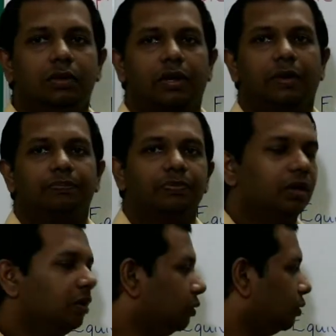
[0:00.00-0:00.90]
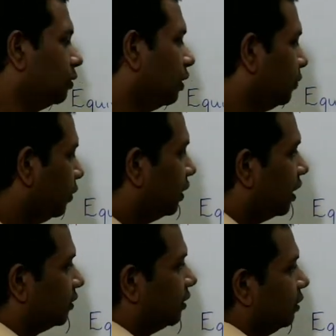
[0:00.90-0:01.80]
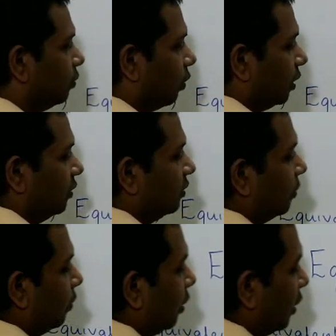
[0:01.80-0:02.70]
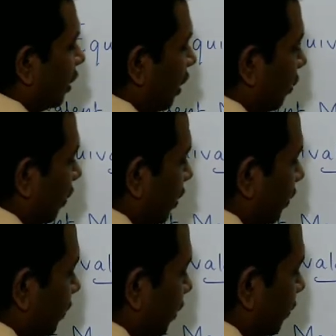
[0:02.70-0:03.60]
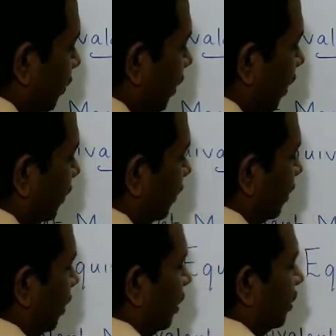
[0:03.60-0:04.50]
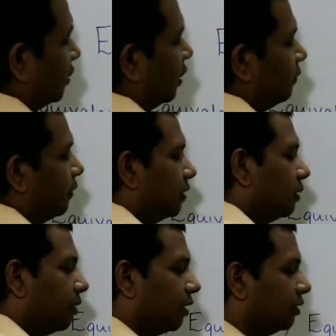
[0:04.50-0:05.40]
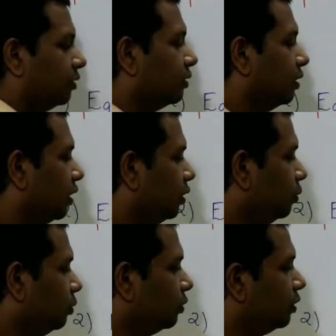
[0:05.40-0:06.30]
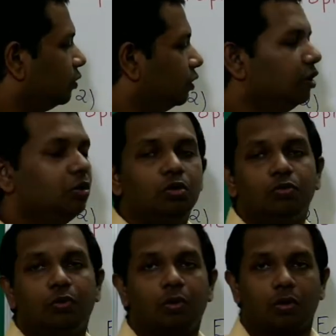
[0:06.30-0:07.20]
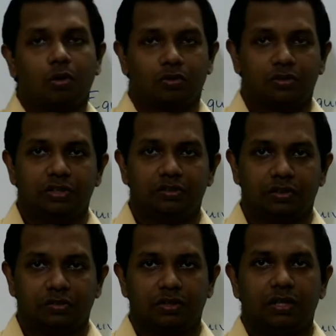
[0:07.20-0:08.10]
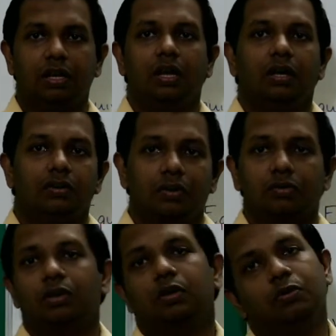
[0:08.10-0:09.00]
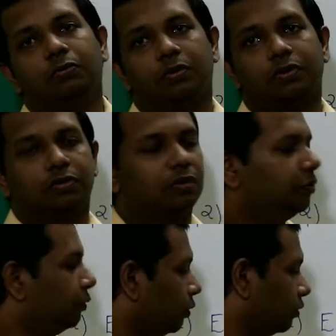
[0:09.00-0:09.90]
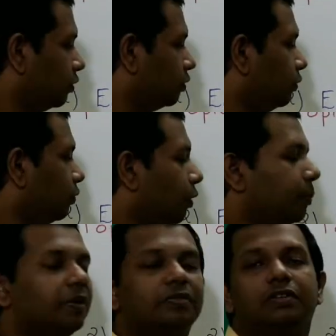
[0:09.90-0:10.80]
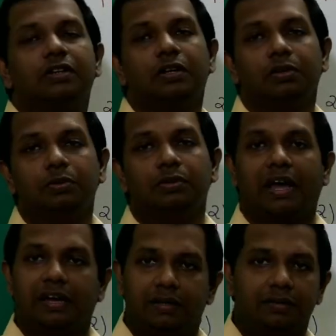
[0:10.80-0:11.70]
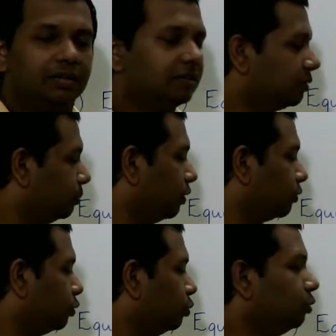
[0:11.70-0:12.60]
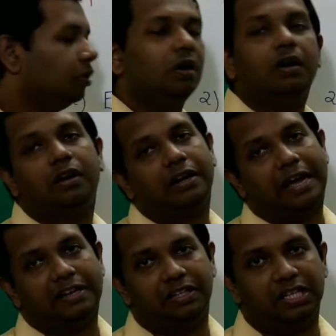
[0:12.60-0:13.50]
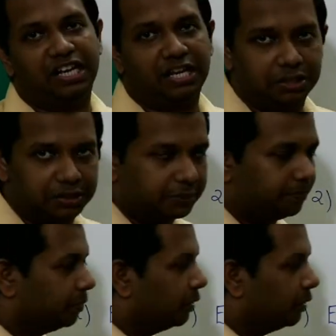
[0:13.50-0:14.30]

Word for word: okay so sulfuric acid what is the molecular weight of sulfuric acid sulfur the mass is 32 16 into 4 oxygen 16 16 into 4 64 64 plus 32 96 plus 2 98